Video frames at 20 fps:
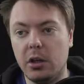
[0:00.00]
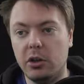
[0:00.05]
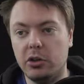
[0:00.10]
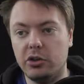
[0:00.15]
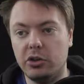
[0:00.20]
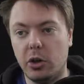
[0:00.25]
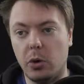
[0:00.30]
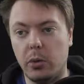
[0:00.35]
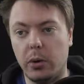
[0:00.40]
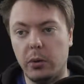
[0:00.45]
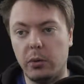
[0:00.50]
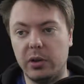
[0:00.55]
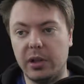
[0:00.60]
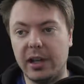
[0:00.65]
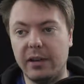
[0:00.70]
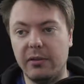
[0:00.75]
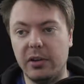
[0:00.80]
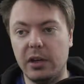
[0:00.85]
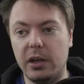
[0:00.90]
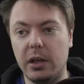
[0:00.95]
So we would
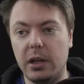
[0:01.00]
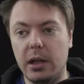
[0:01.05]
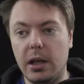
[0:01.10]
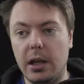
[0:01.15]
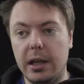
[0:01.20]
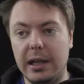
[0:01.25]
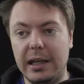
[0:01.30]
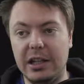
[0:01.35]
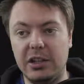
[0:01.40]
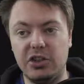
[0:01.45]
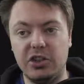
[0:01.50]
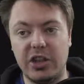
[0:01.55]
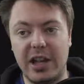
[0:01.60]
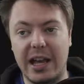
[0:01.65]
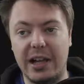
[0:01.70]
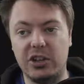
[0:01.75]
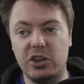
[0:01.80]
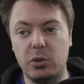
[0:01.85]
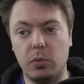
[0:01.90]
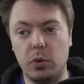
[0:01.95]
give it, each
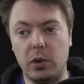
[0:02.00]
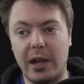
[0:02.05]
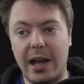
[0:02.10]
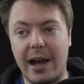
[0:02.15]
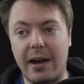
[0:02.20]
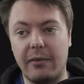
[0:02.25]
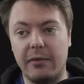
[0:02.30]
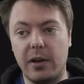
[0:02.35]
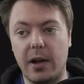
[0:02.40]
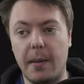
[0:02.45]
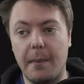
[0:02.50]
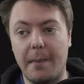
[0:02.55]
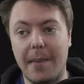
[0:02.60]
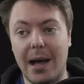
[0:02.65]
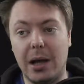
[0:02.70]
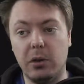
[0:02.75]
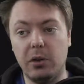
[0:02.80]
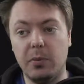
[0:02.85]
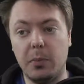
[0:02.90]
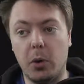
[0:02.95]
section would have a
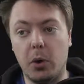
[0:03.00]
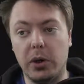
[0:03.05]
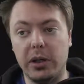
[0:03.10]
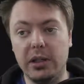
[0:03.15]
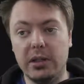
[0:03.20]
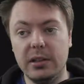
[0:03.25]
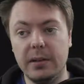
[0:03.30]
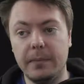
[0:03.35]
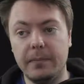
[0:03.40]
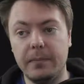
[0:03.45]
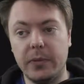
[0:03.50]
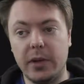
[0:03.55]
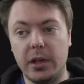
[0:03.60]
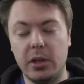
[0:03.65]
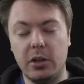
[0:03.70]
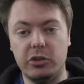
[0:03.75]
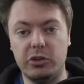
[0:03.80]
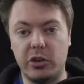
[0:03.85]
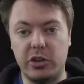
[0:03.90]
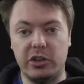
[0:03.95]
mount point.
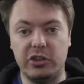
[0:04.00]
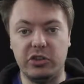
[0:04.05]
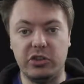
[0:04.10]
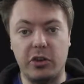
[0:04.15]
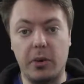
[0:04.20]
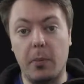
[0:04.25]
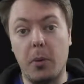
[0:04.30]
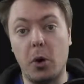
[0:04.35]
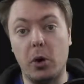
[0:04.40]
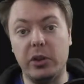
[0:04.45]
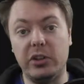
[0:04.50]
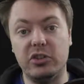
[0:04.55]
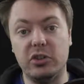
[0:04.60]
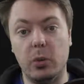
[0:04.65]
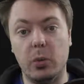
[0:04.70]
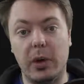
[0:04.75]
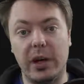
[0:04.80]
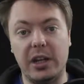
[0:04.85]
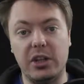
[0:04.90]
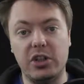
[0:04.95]
So this is the point at
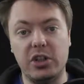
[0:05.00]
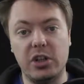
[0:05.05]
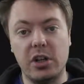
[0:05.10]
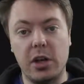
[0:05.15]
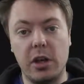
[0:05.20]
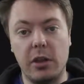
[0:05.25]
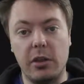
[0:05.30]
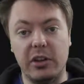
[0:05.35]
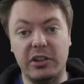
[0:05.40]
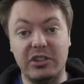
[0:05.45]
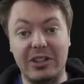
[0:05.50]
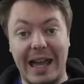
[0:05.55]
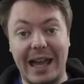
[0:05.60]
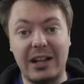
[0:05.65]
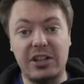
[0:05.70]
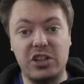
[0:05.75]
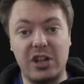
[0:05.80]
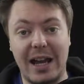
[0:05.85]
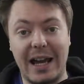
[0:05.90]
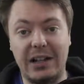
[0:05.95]
which the
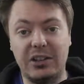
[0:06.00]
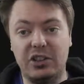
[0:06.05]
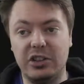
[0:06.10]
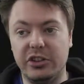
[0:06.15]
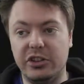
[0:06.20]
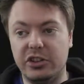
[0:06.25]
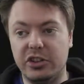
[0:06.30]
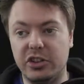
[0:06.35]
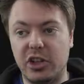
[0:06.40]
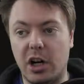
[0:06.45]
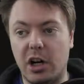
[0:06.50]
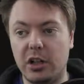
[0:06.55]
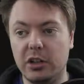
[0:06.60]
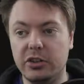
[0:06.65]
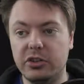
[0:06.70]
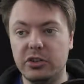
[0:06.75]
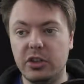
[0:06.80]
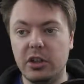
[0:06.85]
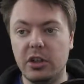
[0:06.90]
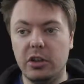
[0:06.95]
section actually
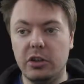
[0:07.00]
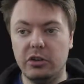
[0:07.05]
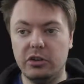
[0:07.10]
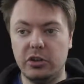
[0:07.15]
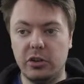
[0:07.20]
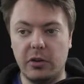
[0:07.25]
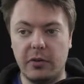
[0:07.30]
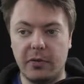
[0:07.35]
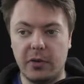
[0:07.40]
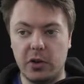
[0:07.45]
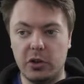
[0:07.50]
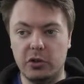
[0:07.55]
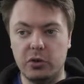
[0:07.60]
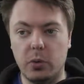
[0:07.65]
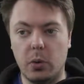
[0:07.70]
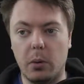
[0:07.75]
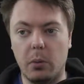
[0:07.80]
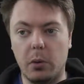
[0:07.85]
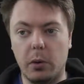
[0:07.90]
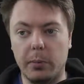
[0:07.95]
starts. So the first
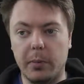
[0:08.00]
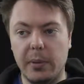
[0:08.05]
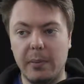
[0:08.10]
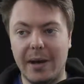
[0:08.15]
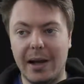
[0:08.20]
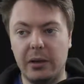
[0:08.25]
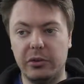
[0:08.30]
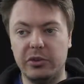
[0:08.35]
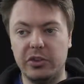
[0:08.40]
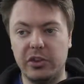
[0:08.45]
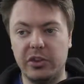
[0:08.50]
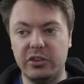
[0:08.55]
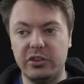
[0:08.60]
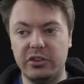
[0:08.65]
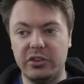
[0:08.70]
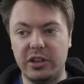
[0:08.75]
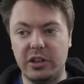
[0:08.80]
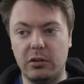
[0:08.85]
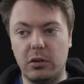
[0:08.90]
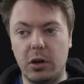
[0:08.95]
one would be mounted at
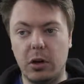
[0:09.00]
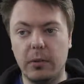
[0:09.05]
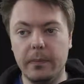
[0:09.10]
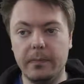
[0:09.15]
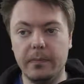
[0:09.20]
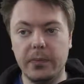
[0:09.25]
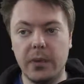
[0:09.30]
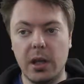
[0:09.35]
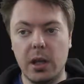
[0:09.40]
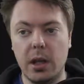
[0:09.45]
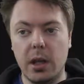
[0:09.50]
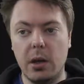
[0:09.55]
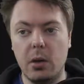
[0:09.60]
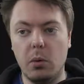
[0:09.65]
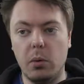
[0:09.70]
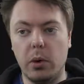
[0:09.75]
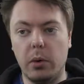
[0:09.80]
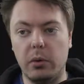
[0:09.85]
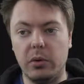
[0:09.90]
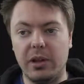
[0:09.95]
0.
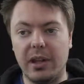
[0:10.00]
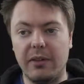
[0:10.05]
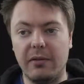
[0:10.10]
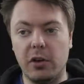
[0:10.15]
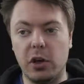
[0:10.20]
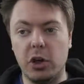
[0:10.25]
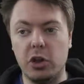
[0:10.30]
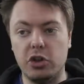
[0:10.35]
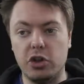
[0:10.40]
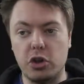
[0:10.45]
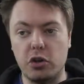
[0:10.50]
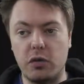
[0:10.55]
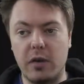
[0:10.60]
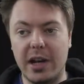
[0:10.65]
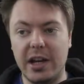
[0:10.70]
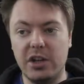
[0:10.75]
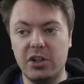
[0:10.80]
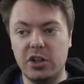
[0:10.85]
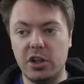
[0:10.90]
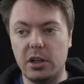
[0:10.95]
We would give it a
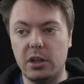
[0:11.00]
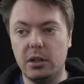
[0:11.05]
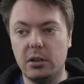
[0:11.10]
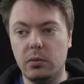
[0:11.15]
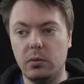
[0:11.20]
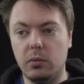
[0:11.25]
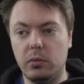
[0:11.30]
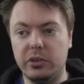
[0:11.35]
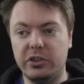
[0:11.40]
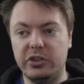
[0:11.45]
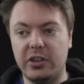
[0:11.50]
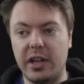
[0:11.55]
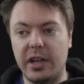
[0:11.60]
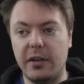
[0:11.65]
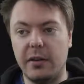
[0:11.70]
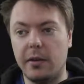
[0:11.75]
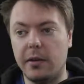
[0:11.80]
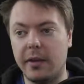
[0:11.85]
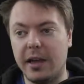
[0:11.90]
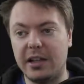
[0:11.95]
duration, we'd say
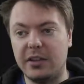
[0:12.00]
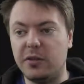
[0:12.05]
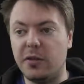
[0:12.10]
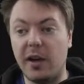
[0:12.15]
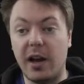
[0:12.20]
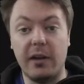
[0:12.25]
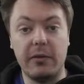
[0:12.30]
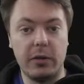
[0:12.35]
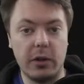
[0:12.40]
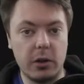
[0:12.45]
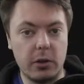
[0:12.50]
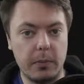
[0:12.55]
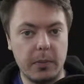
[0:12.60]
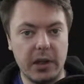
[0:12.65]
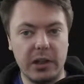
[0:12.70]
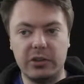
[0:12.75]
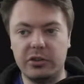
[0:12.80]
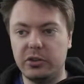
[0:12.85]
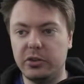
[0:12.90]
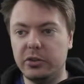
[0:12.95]
that's 500
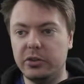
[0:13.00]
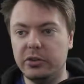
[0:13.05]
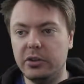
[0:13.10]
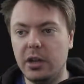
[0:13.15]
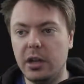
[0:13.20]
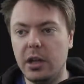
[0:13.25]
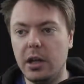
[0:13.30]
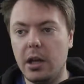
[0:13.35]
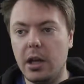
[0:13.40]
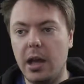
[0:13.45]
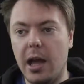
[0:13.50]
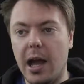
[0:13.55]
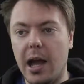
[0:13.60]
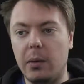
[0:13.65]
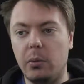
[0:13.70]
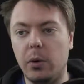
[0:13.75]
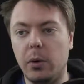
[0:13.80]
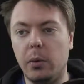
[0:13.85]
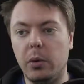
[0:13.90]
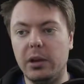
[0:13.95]
pixels, and
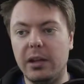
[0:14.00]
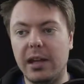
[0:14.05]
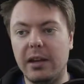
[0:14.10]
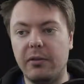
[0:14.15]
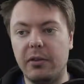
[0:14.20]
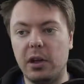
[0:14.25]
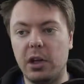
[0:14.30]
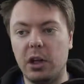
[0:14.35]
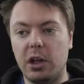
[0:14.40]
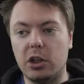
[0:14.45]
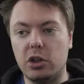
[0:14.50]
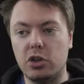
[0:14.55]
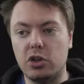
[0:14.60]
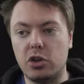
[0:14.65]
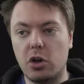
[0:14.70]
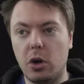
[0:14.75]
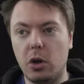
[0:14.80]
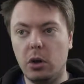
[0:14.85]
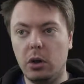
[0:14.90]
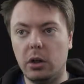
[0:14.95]
we would give it a
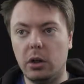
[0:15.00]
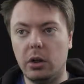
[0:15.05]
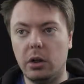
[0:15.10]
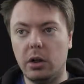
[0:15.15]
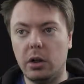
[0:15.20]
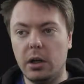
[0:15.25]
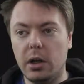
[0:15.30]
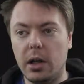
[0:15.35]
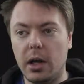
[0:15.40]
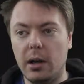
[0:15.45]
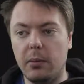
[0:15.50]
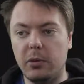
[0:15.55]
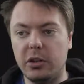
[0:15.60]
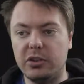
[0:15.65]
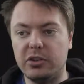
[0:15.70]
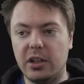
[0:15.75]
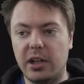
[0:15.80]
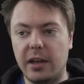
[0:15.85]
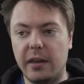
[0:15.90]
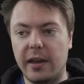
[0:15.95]
controller, and we'd
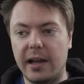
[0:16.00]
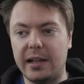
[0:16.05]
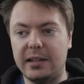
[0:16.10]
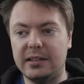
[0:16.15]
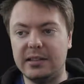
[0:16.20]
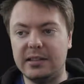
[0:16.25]
say that's